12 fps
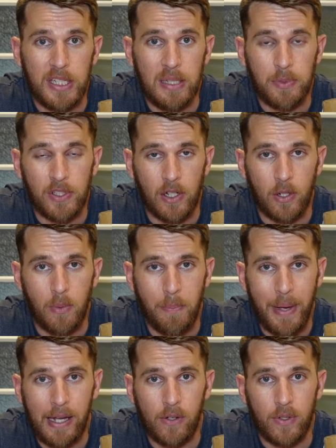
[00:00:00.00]
deep cycle
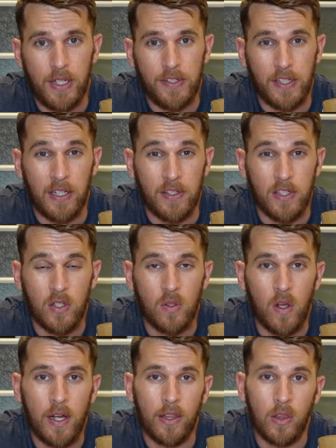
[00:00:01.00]
batteries
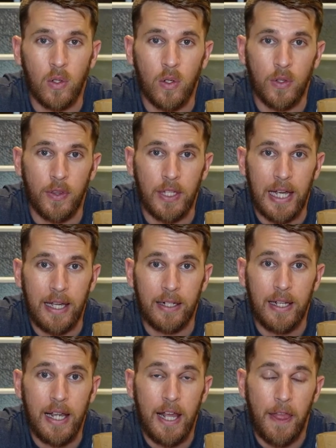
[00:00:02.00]
until I learned that
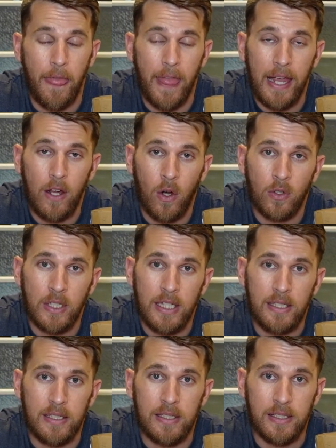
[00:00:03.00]
they
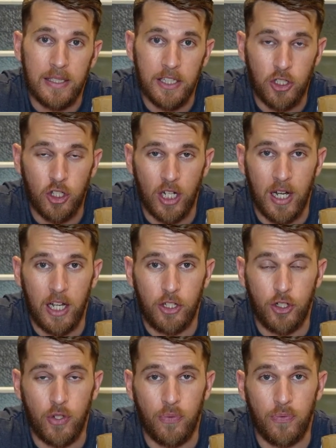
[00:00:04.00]
only
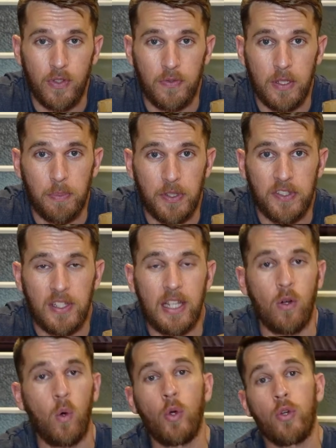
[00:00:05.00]
discharge to 50%,
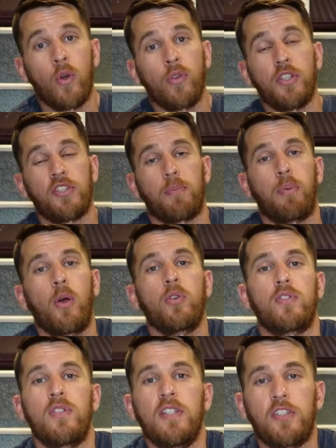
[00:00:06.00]
or you're only
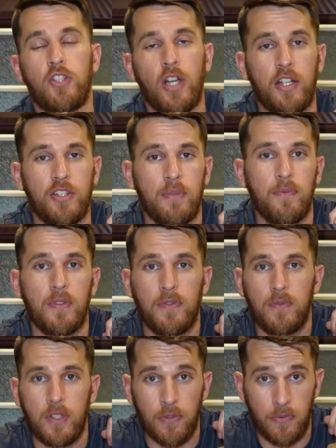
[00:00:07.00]
supposed to discharge them
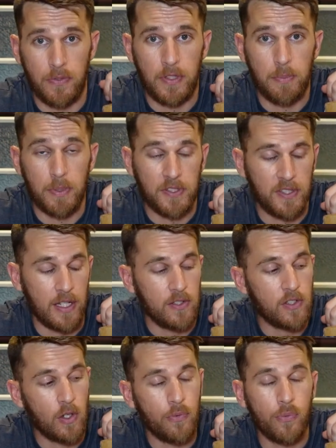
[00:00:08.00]
to 50%.
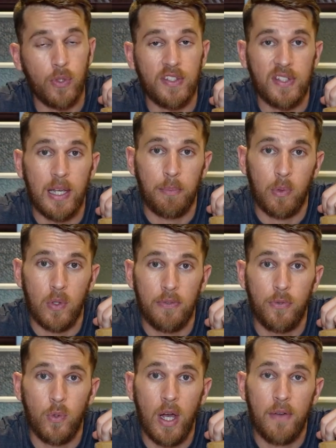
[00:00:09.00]
So for example,
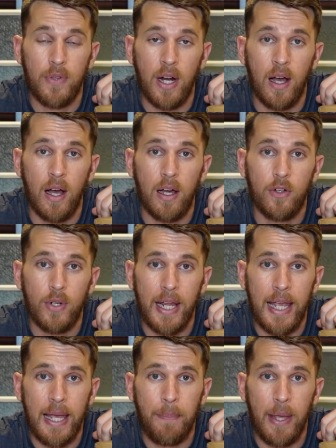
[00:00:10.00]
if you have a 100
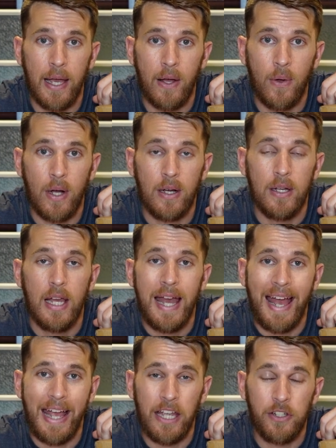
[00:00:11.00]
amp hour
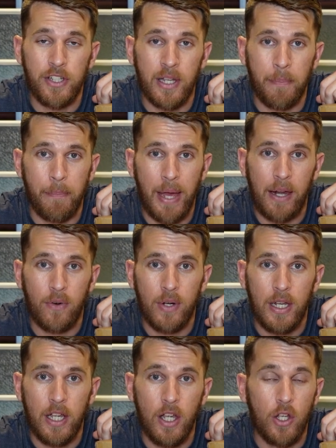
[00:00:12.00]
AGM
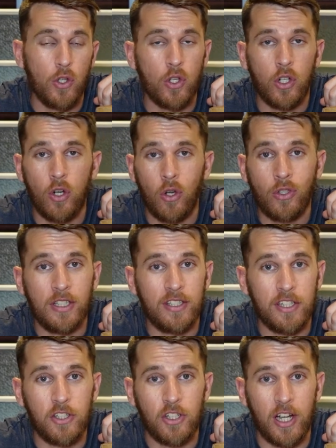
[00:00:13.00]
battery, you can only
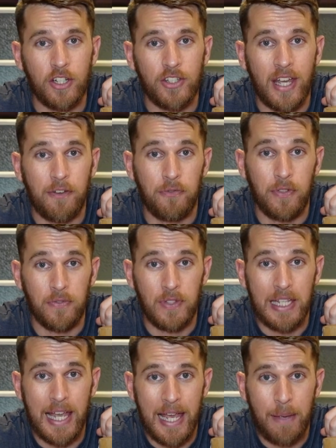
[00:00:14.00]
discharge that
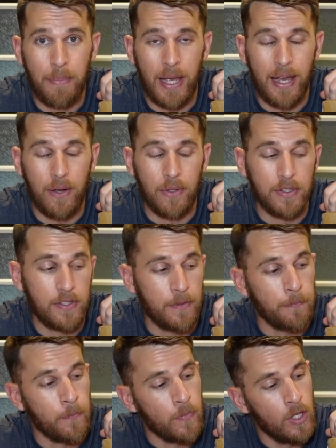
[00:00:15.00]
50 amp hours.
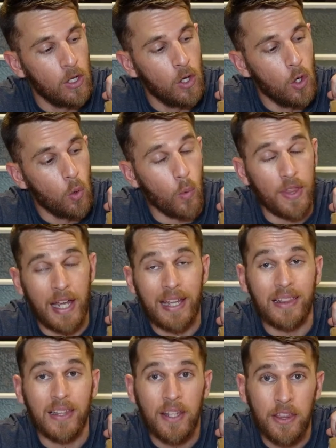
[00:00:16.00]
With
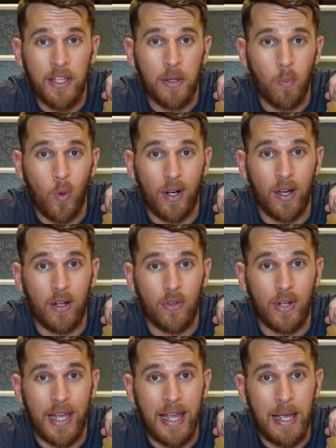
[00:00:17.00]
a lithium
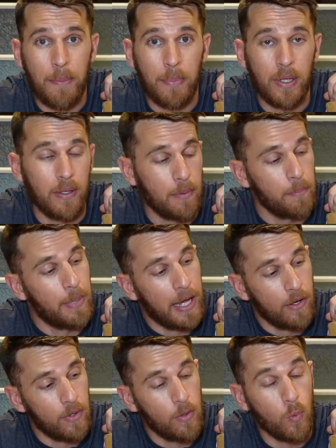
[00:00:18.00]
100 amp
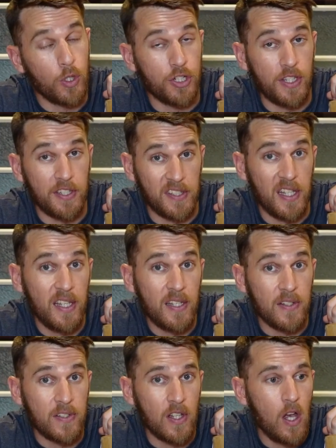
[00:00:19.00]
battery, which this
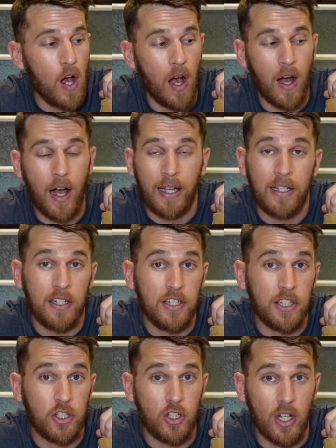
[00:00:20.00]
is, I can
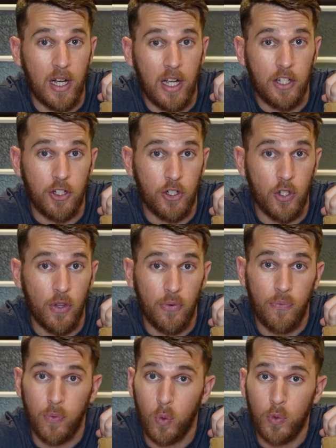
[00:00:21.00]
discharge to the
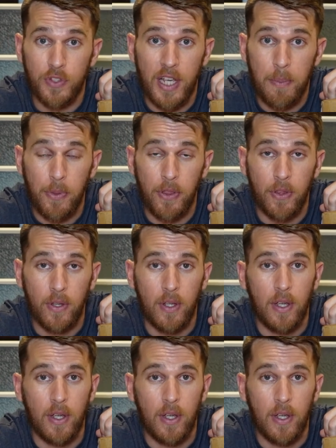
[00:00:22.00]
full depth